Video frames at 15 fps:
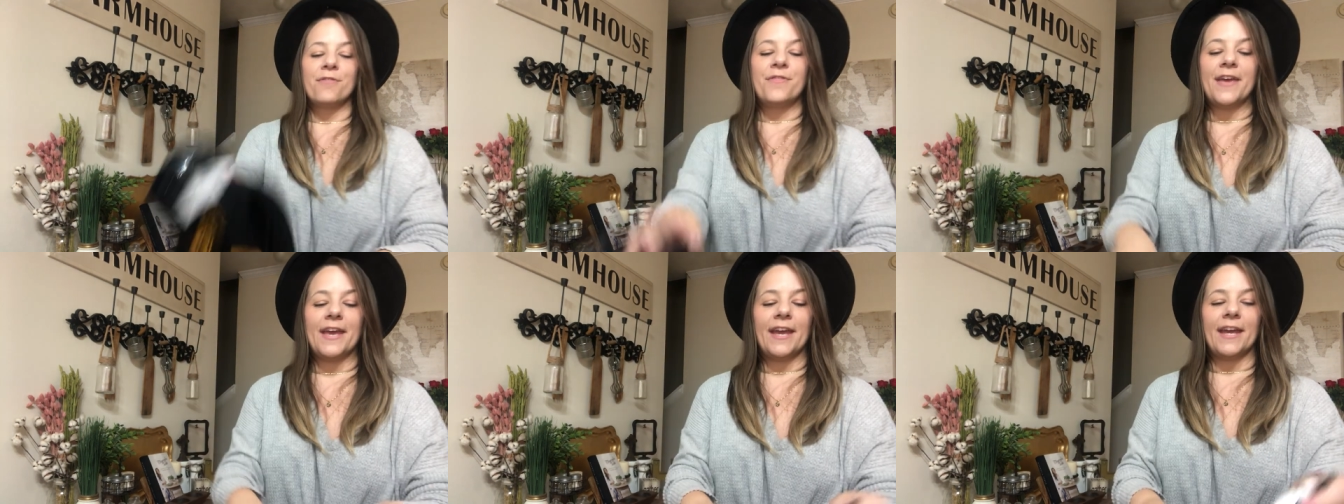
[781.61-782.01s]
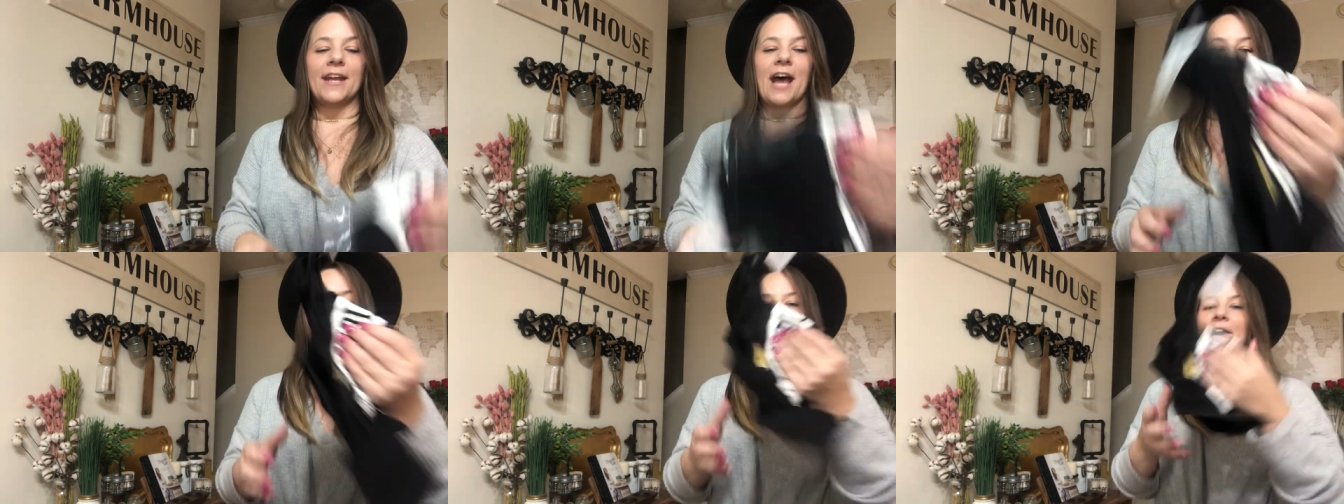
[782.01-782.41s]
Then
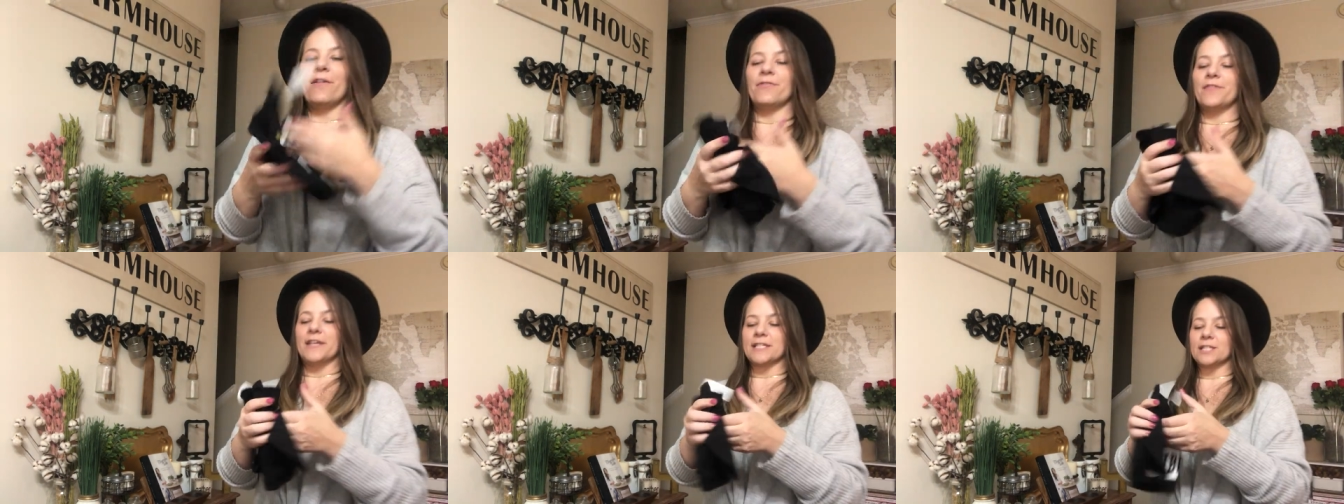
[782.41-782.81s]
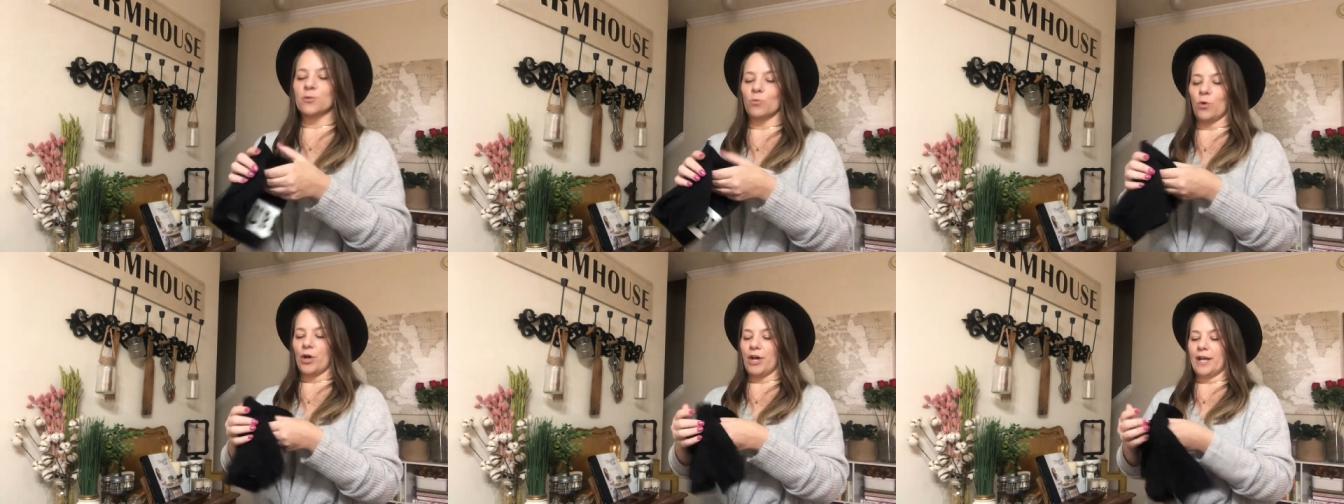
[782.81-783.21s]
I found this
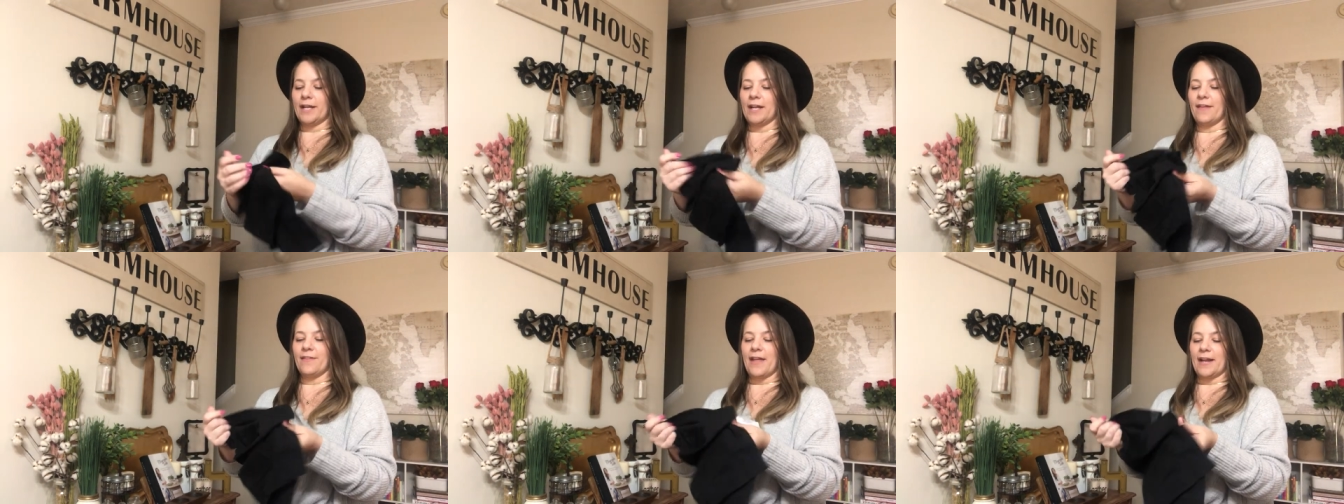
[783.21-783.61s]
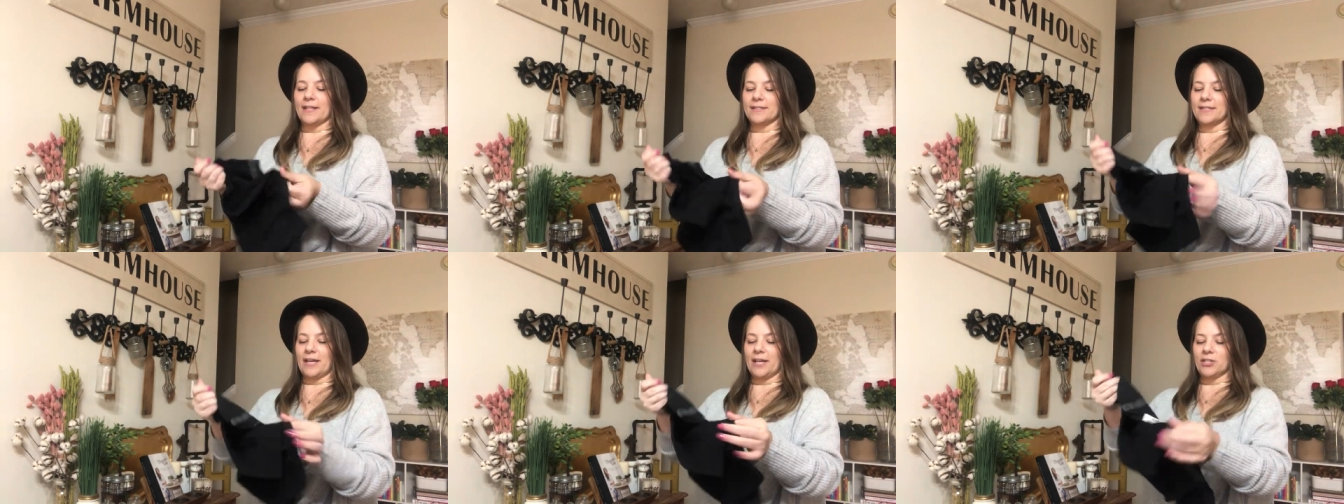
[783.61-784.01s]
one and then
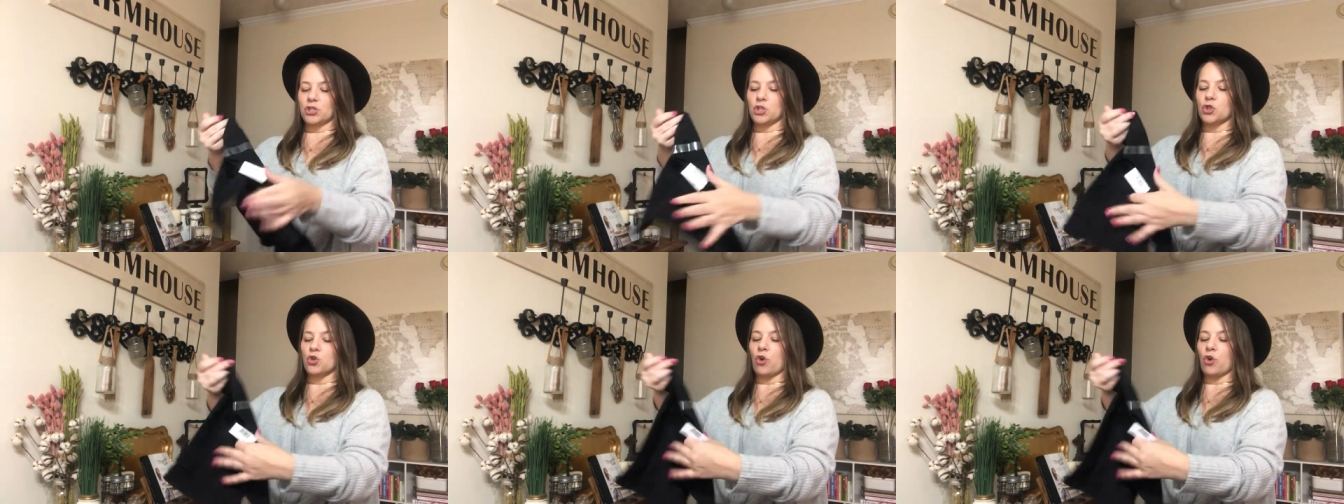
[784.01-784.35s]
it says